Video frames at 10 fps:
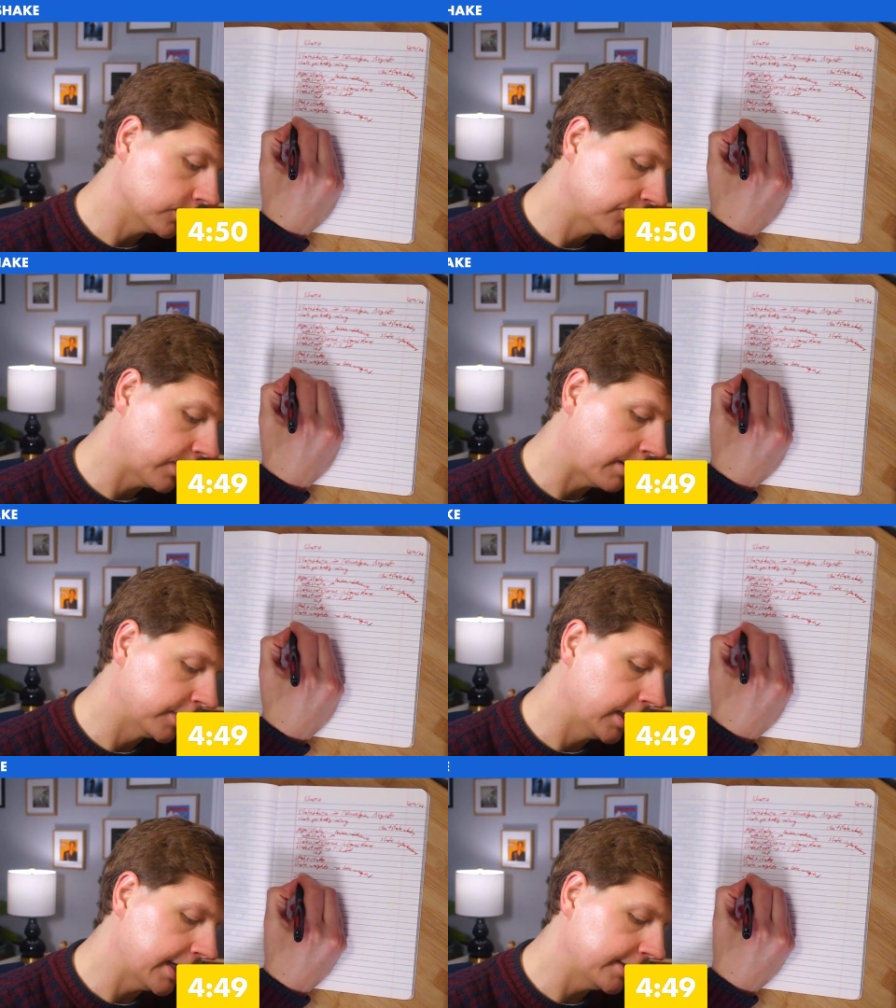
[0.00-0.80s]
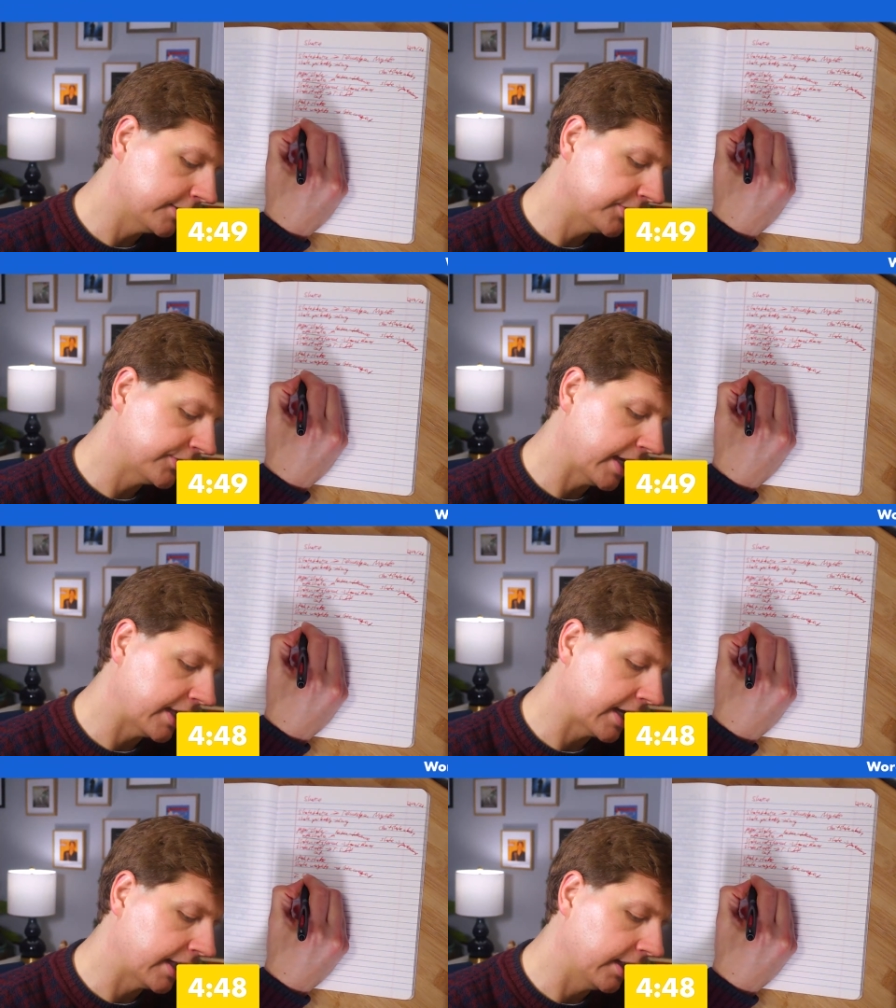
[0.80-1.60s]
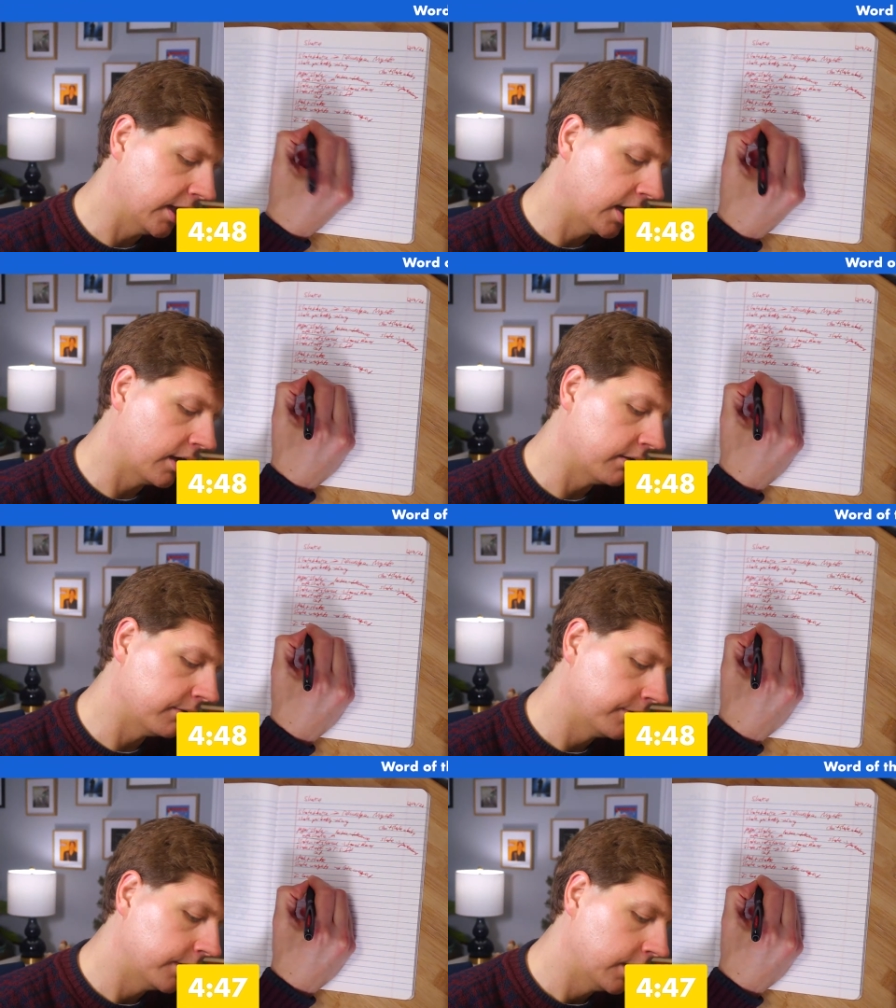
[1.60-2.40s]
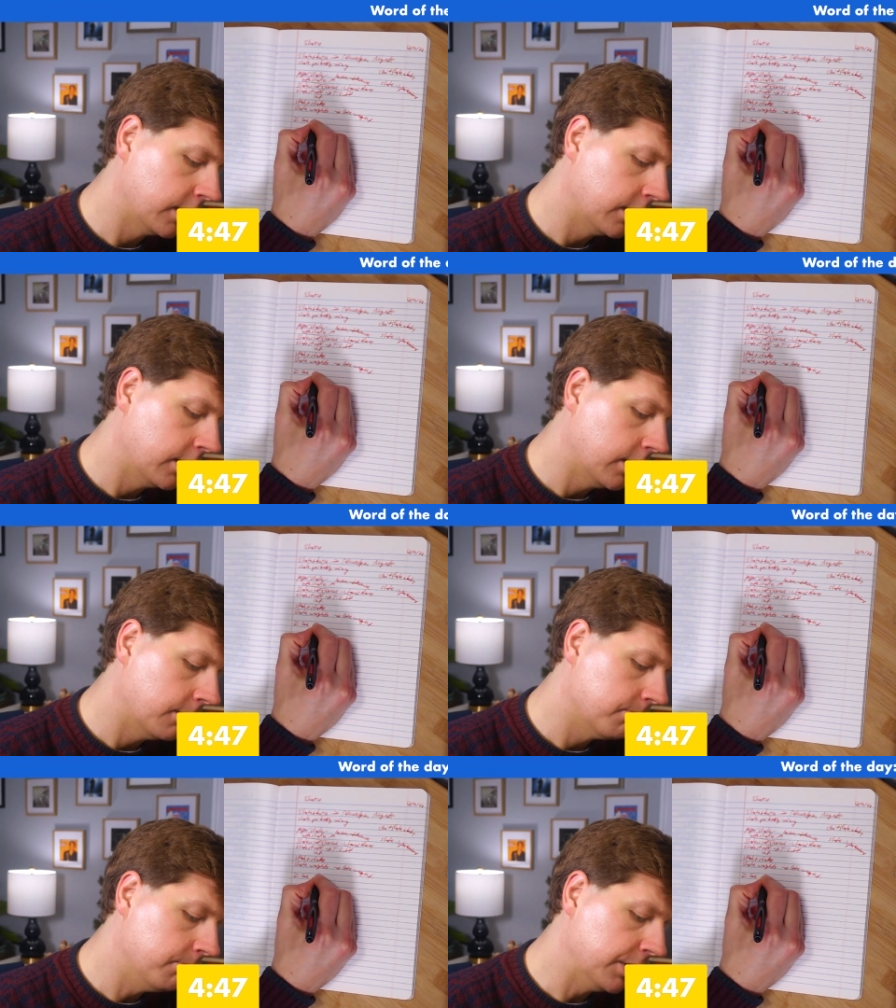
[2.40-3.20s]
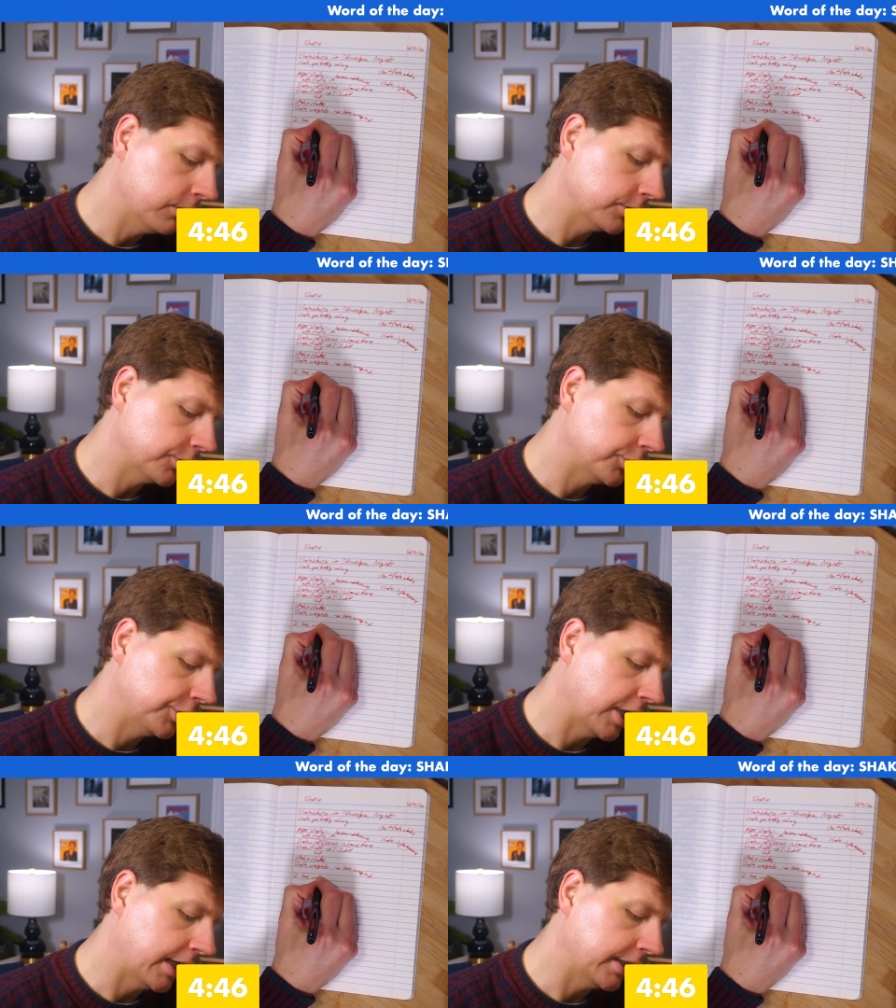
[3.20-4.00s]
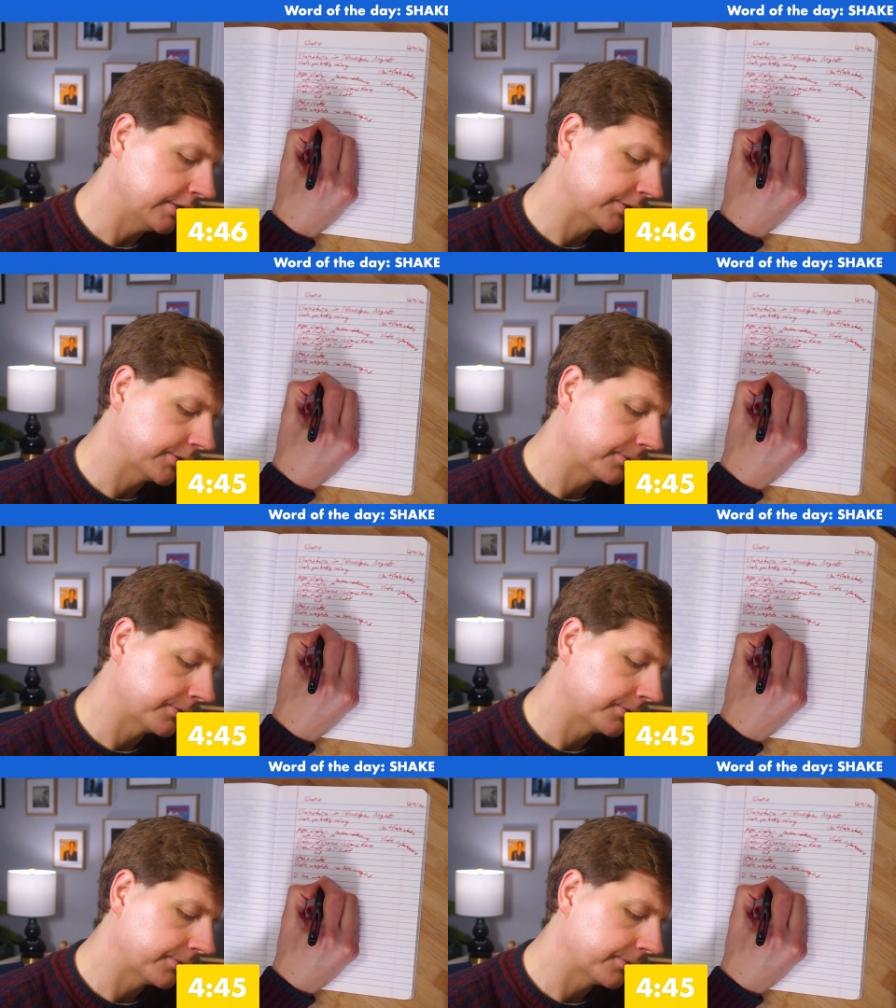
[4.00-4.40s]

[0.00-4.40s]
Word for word: So I would like to say that I love milkshakes